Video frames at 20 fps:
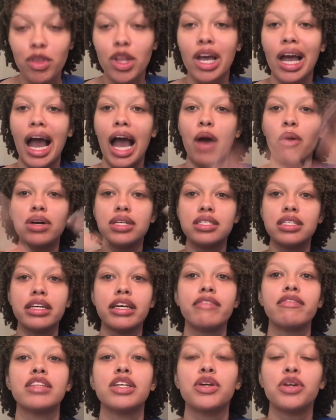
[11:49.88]
I want to
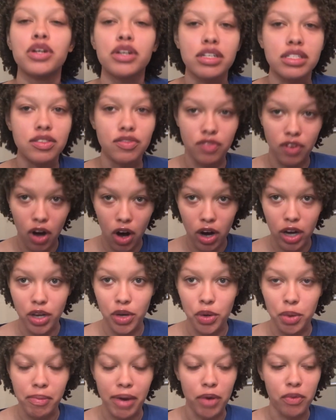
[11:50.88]
give the girls
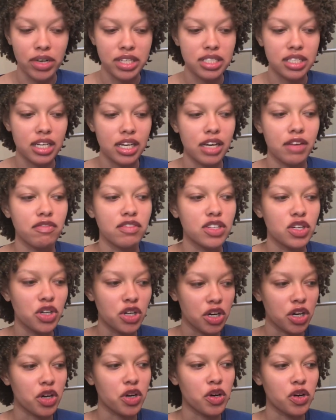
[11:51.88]
volume. I want to give the
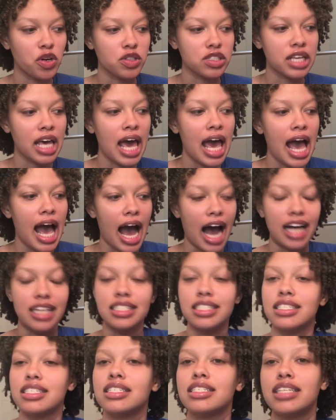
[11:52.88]
girls, I
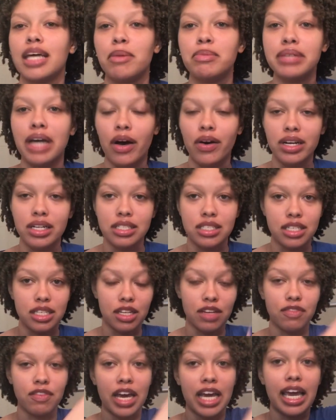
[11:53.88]
just stepped out into the
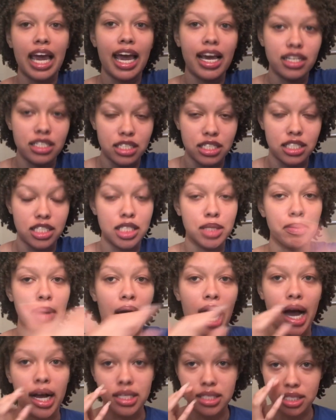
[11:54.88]
vacation
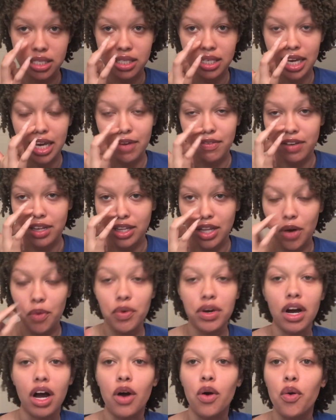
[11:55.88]
spot. Even though we're
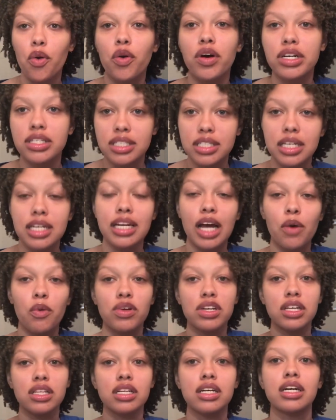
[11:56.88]
on quarantine, I want
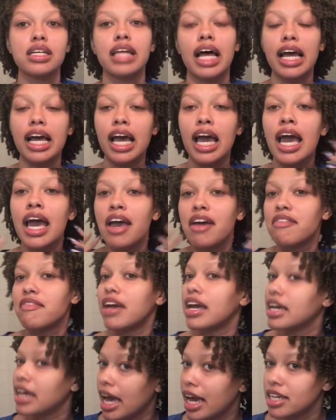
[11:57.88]
to look like
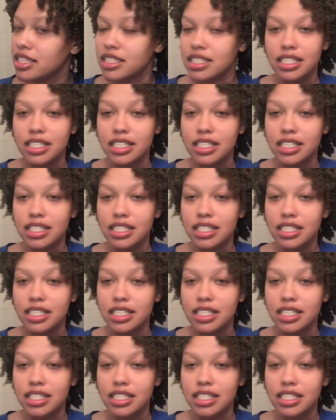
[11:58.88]
vacation.